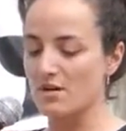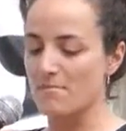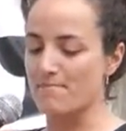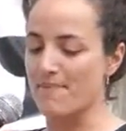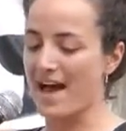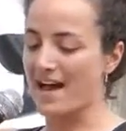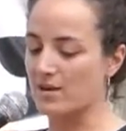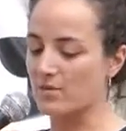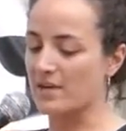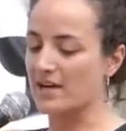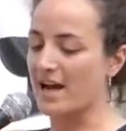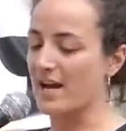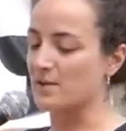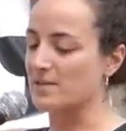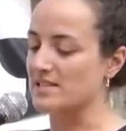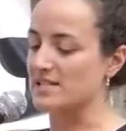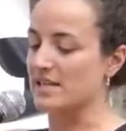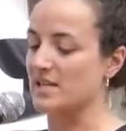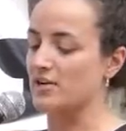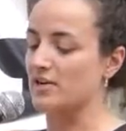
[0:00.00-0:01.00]
Back when I
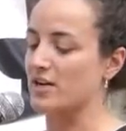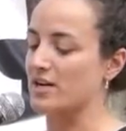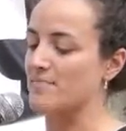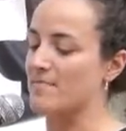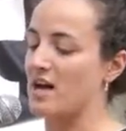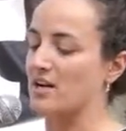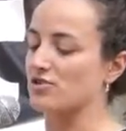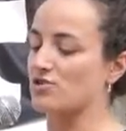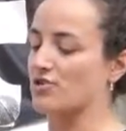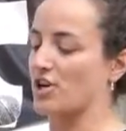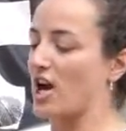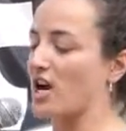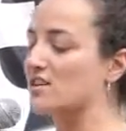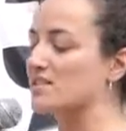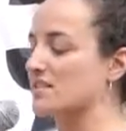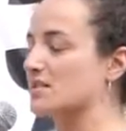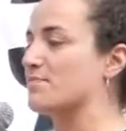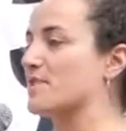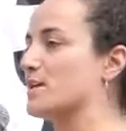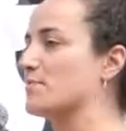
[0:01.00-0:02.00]
was ignorant about
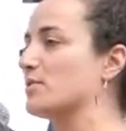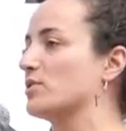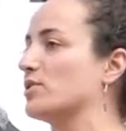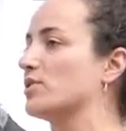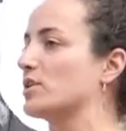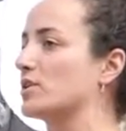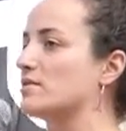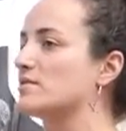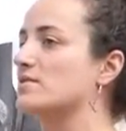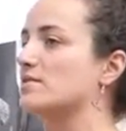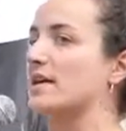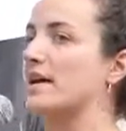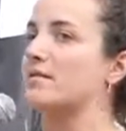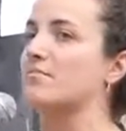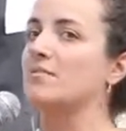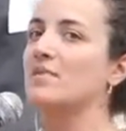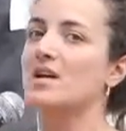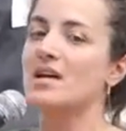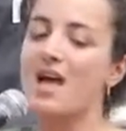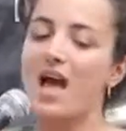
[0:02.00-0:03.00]
drugs and people who use
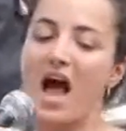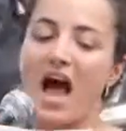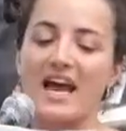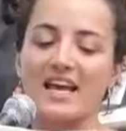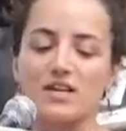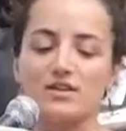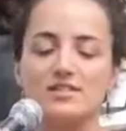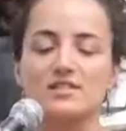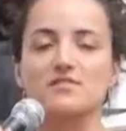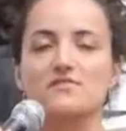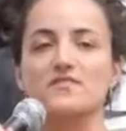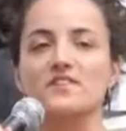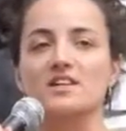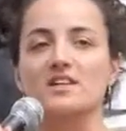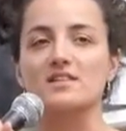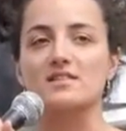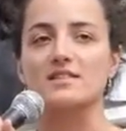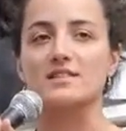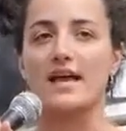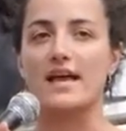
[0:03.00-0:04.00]
them, I used to
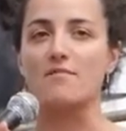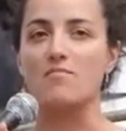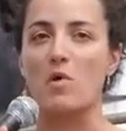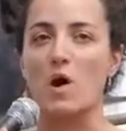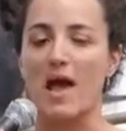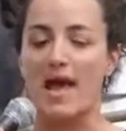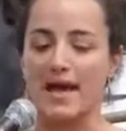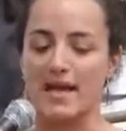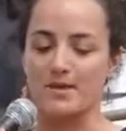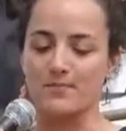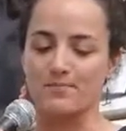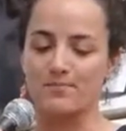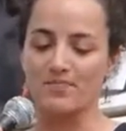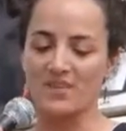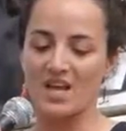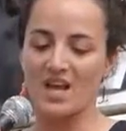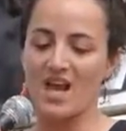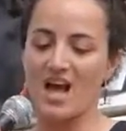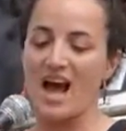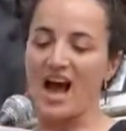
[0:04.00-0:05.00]
feel the same way.
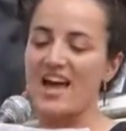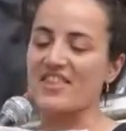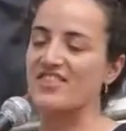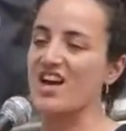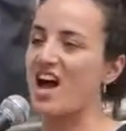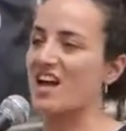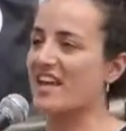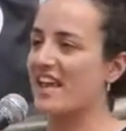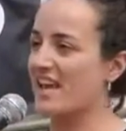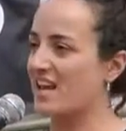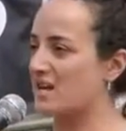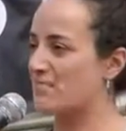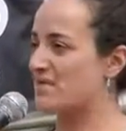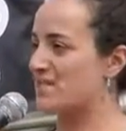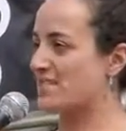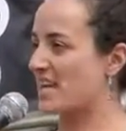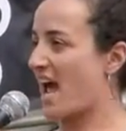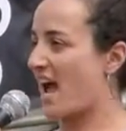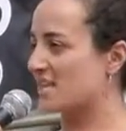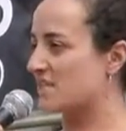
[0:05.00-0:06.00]
I thought
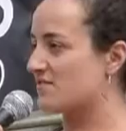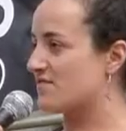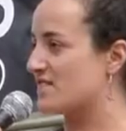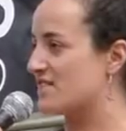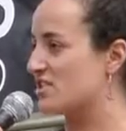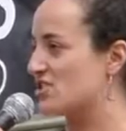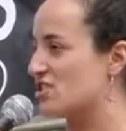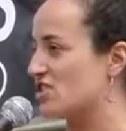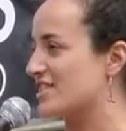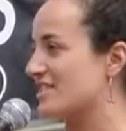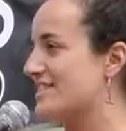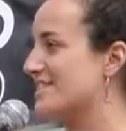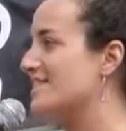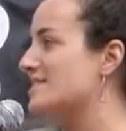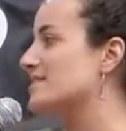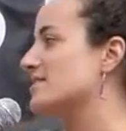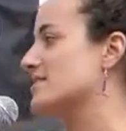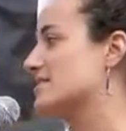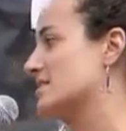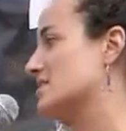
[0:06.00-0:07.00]
cannabis activists should
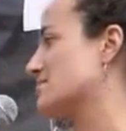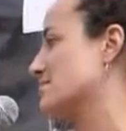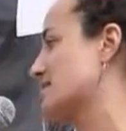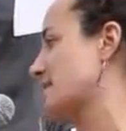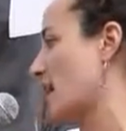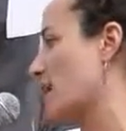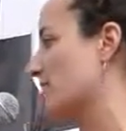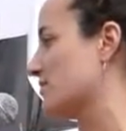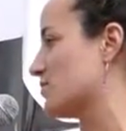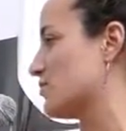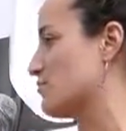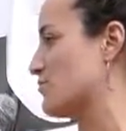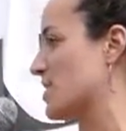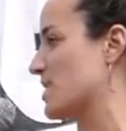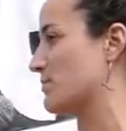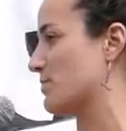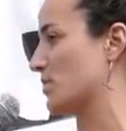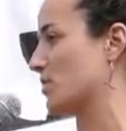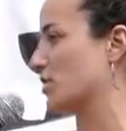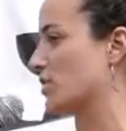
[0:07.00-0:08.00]
distance themselves from
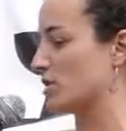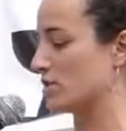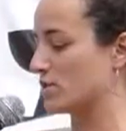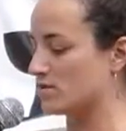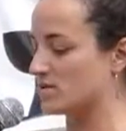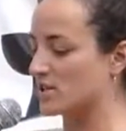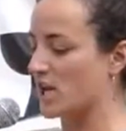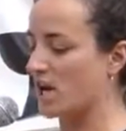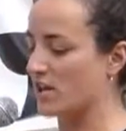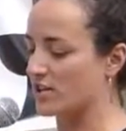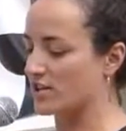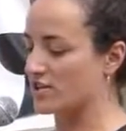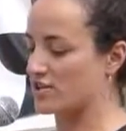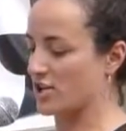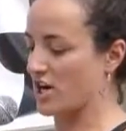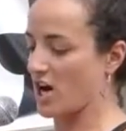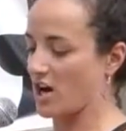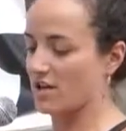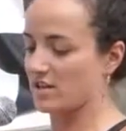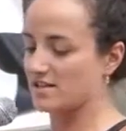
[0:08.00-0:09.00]
people who used other
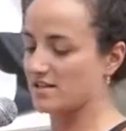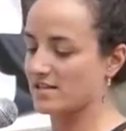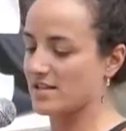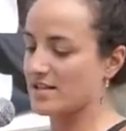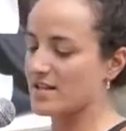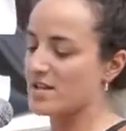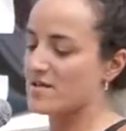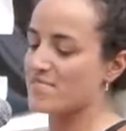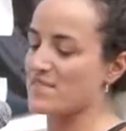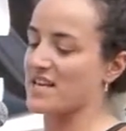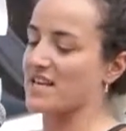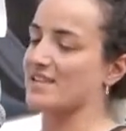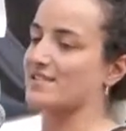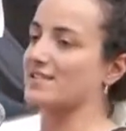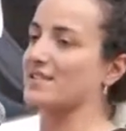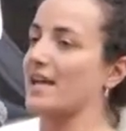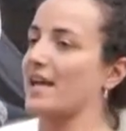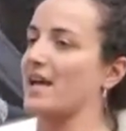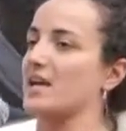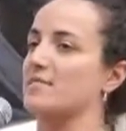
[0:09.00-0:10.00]
drugs
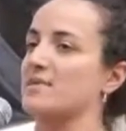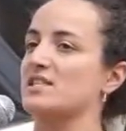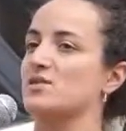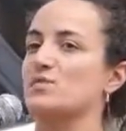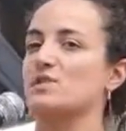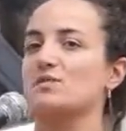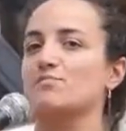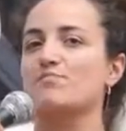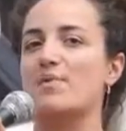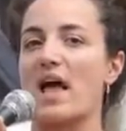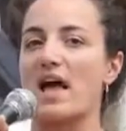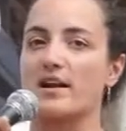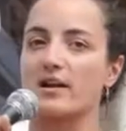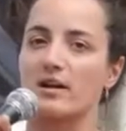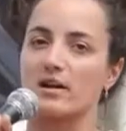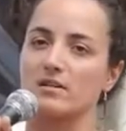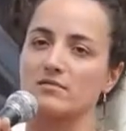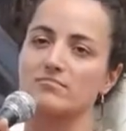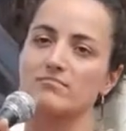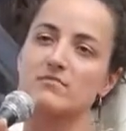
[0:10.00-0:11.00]
because cannabis was
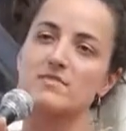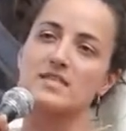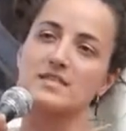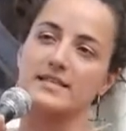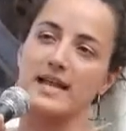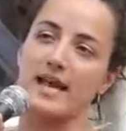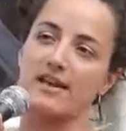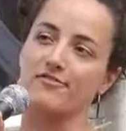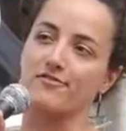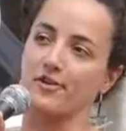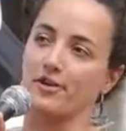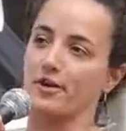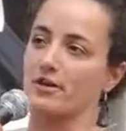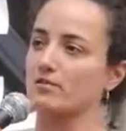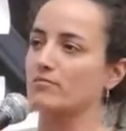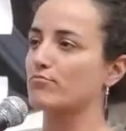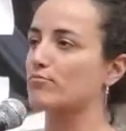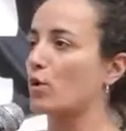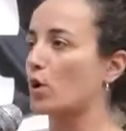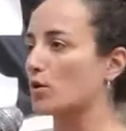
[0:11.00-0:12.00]
better,
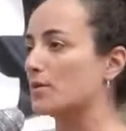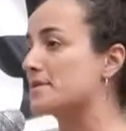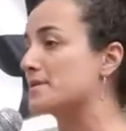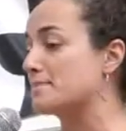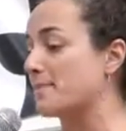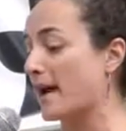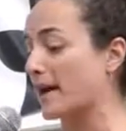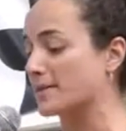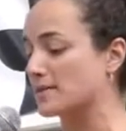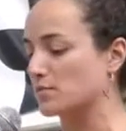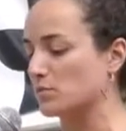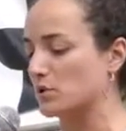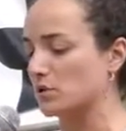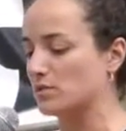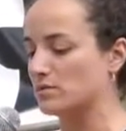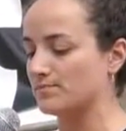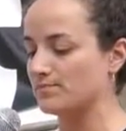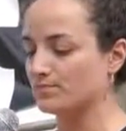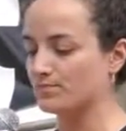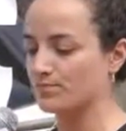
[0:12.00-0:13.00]
safer, more respectable.